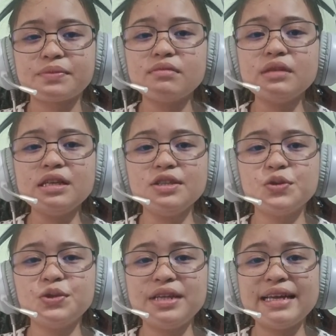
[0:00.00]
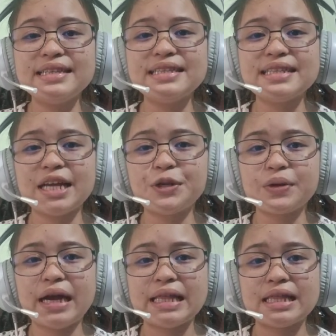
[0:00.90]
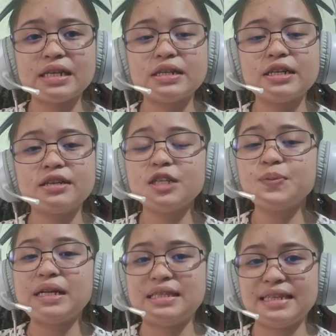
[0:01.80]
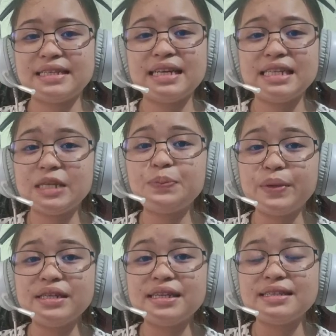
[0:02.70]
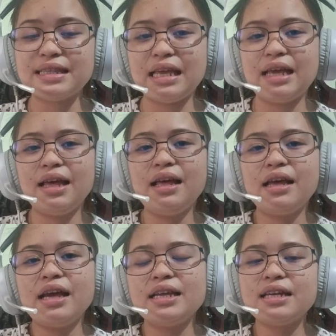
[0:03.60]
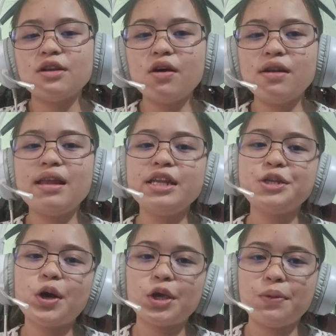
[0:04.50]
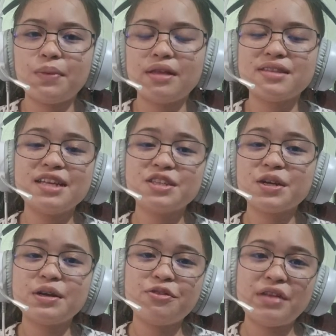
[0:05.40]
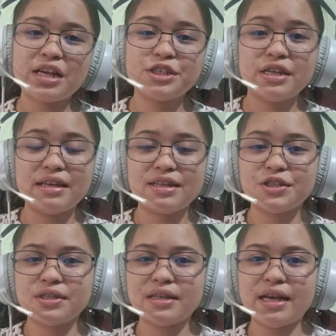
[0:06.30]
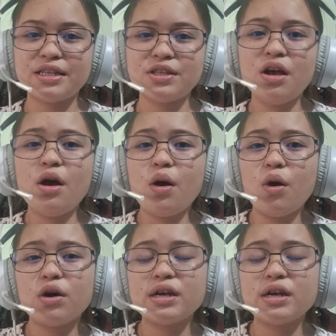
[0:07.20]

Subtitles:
students can write their responses independently in an online document as a reflection exercise. Or in a